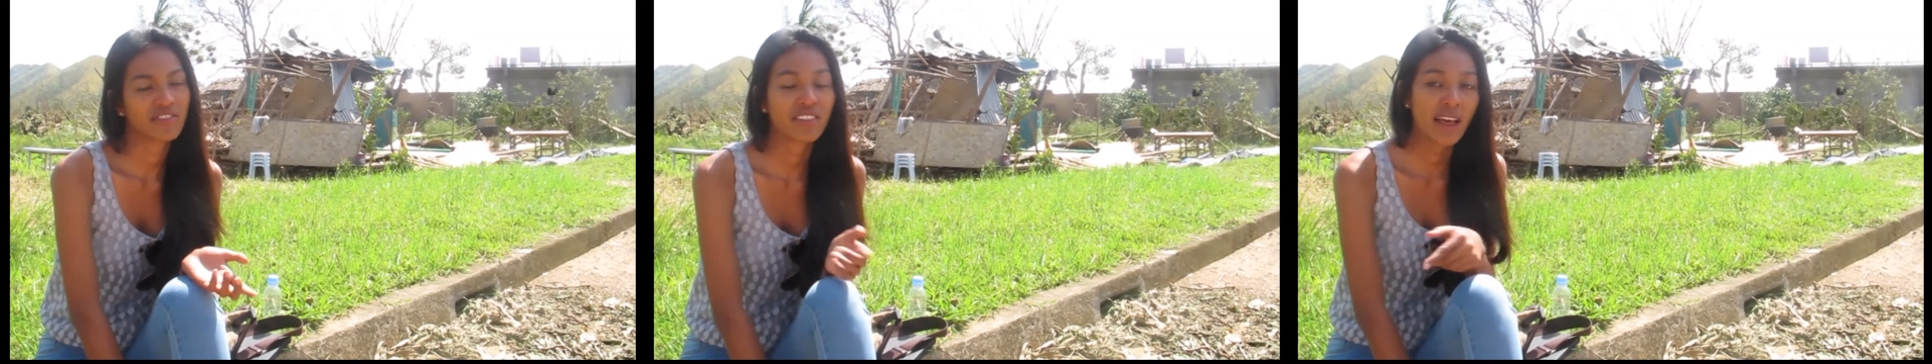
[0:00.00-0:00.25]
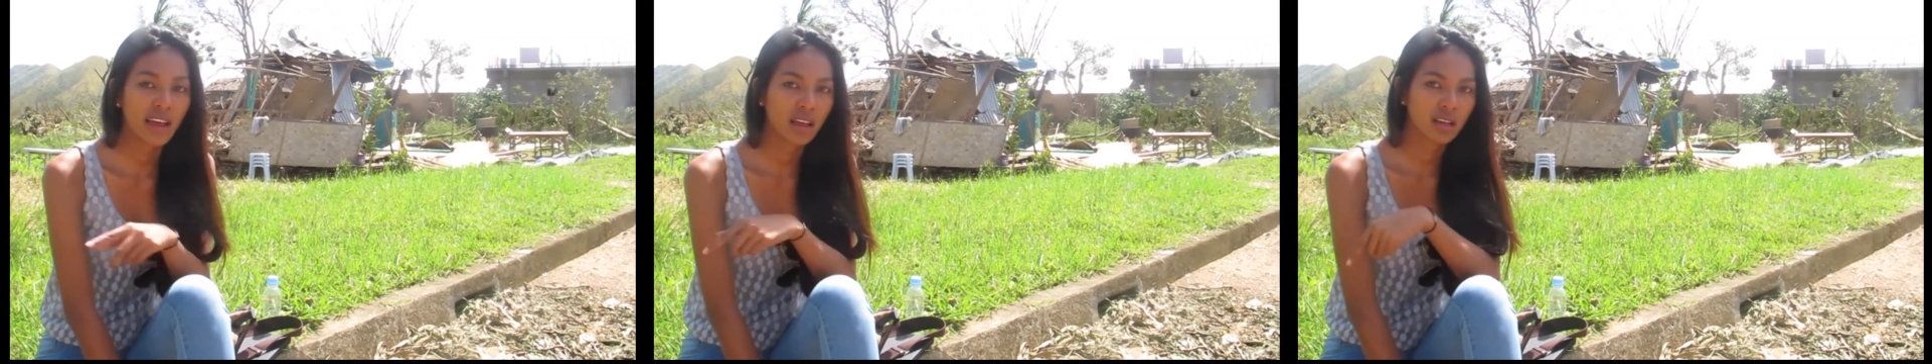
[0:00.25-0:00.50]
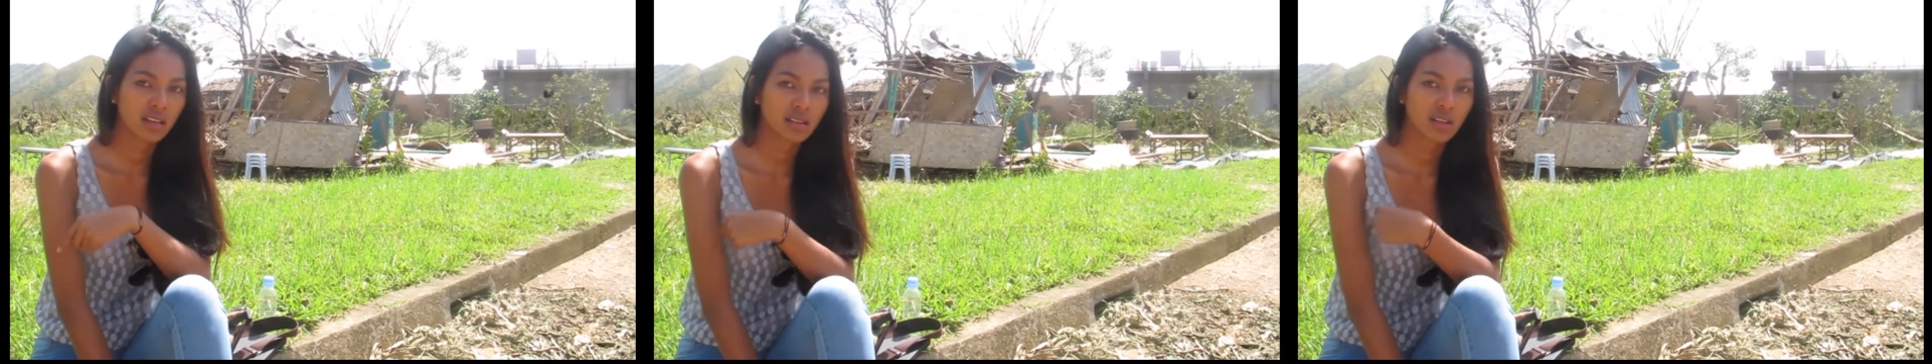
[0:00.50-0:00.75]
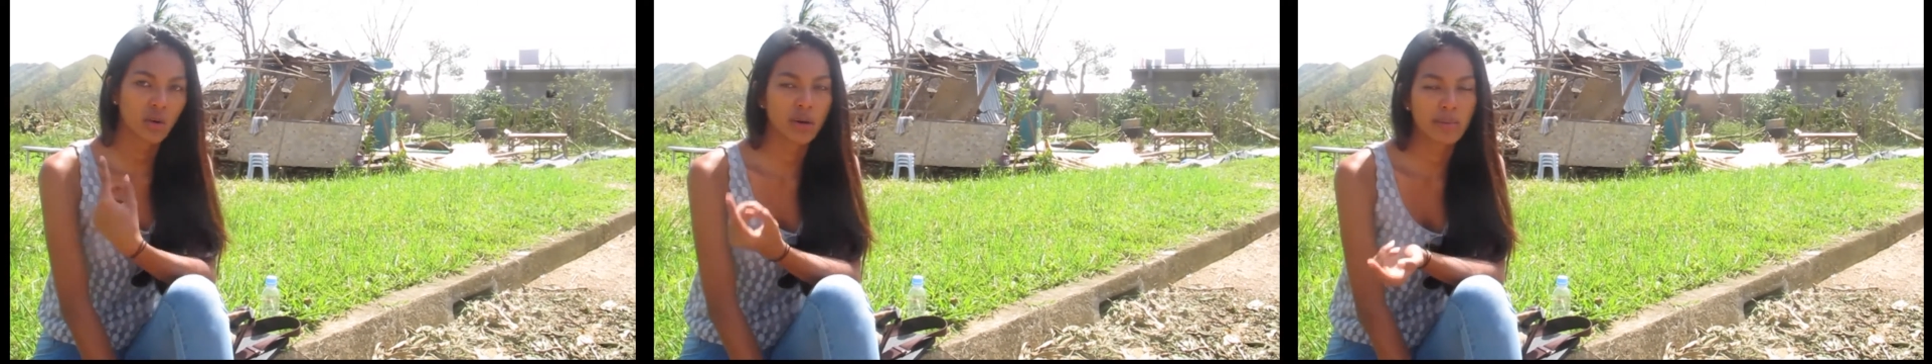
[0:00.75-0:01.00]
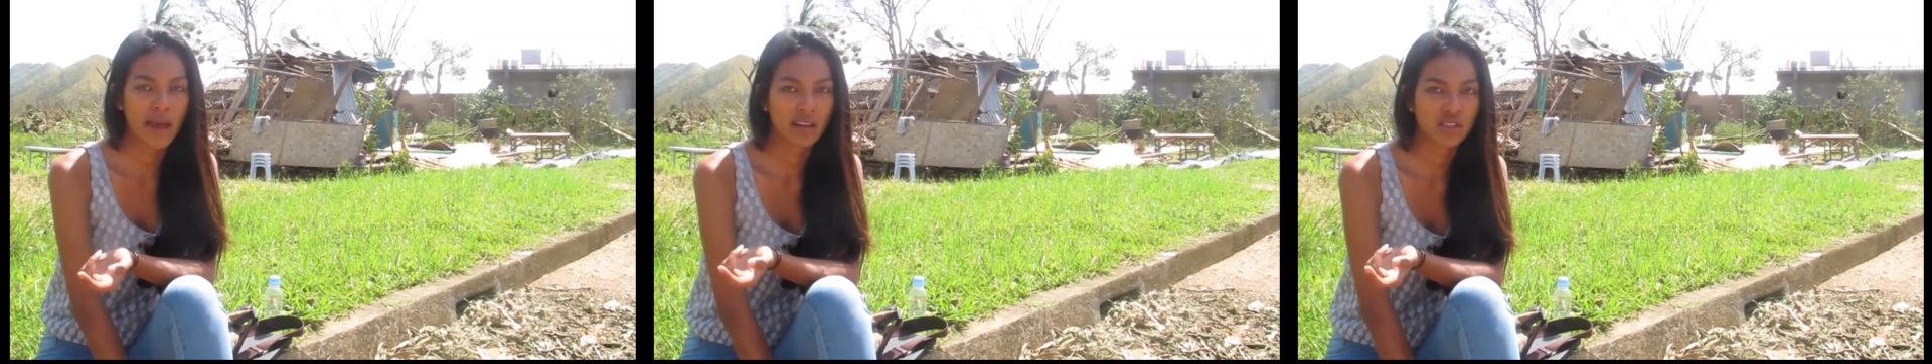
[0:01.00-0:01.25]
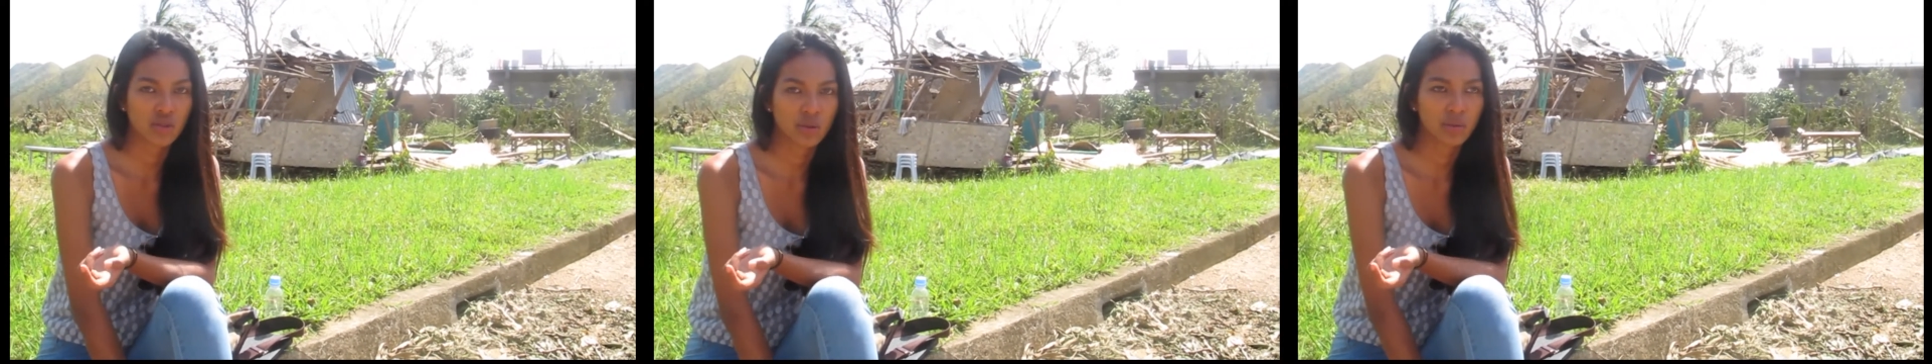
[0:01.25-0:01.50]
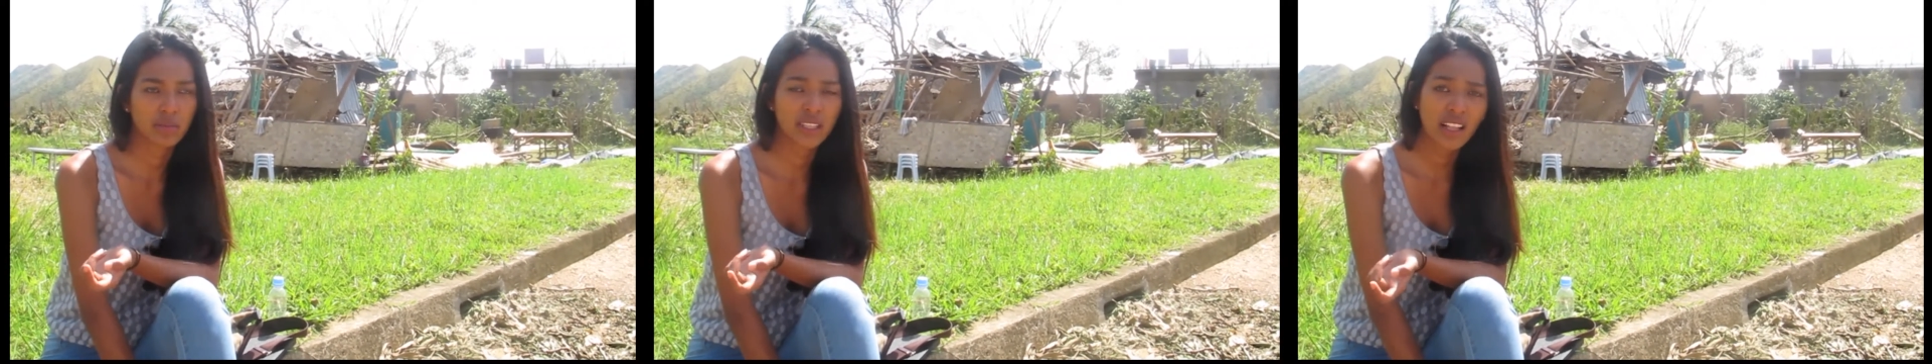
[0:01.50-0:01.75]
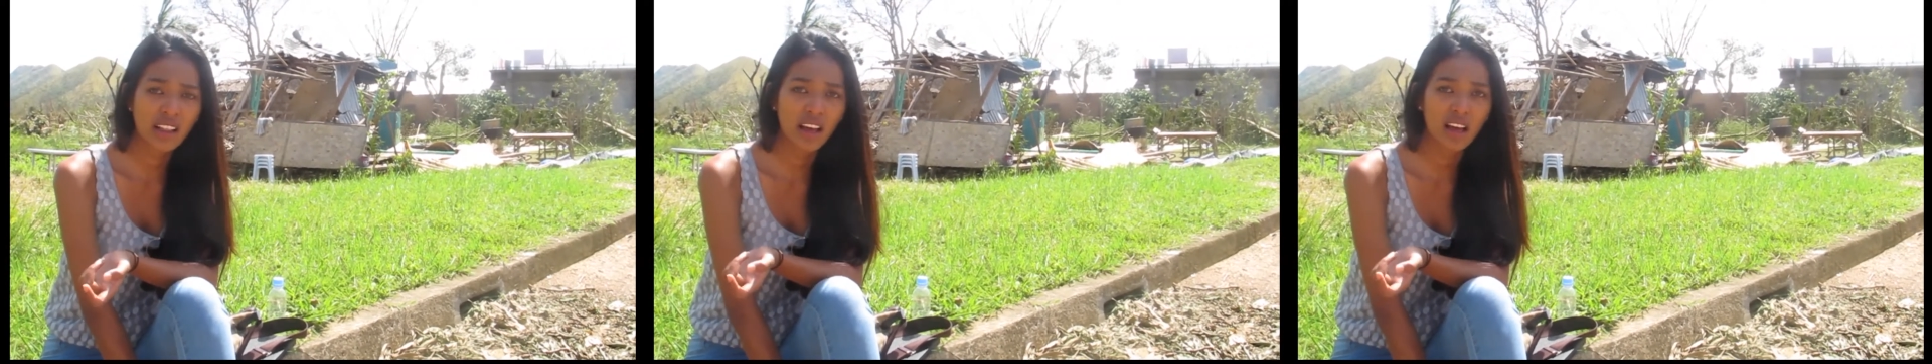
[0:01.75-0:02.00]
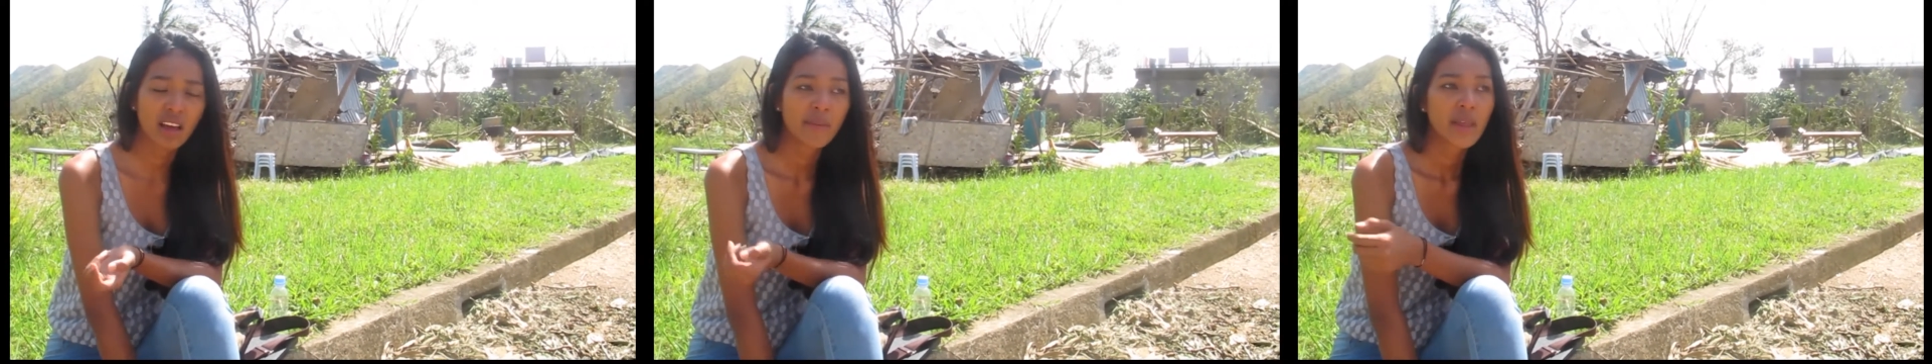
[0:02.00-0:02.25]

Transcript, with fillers: fly going back to Manila.